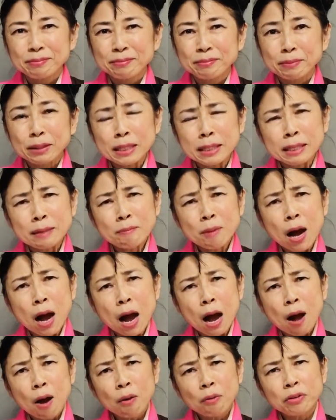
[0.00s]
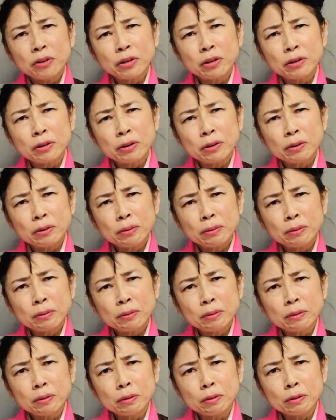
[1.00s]
But somehow the girl
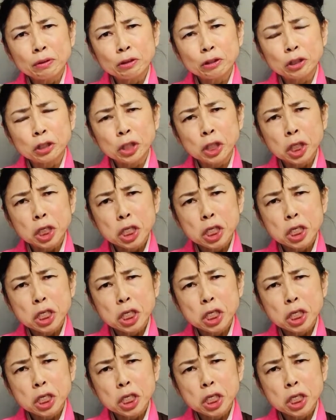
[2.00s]
looked